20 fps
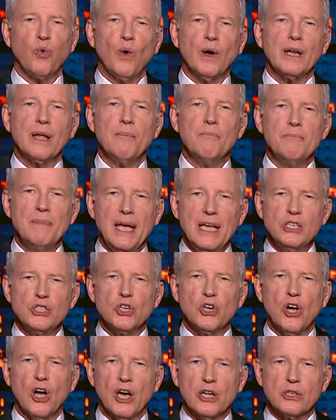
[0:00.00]
what a
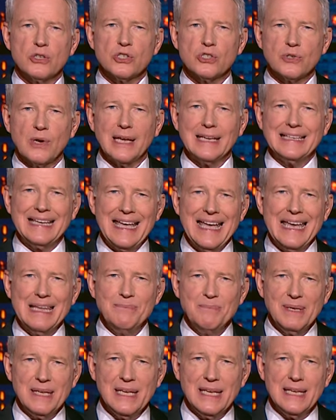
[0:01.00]
major auto strike
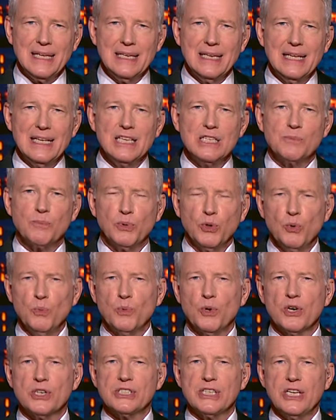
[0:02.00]
can mean is
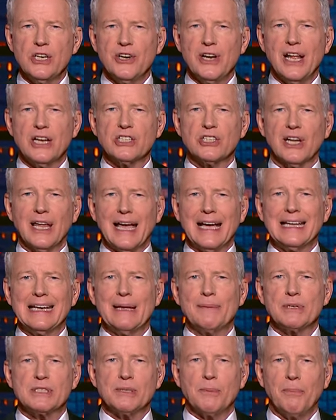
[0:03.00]
Bloomberg's international
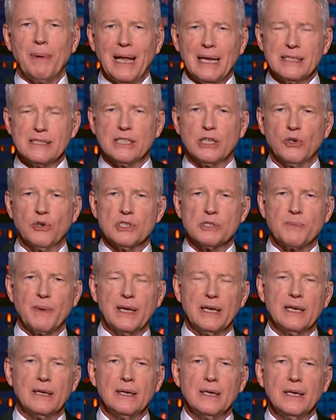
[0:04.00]
economics and policy
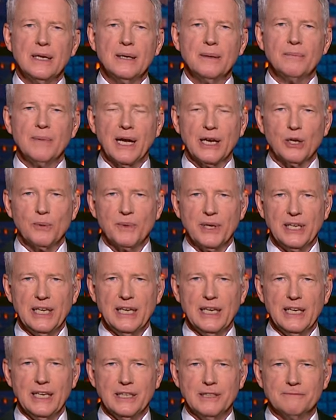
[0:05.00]
correspondent, Michael
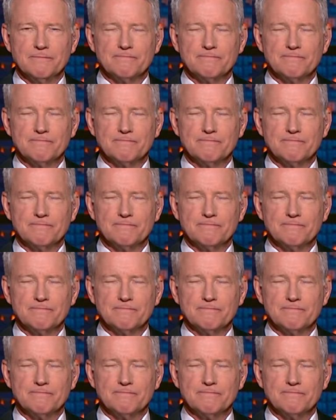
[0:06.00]
McKee.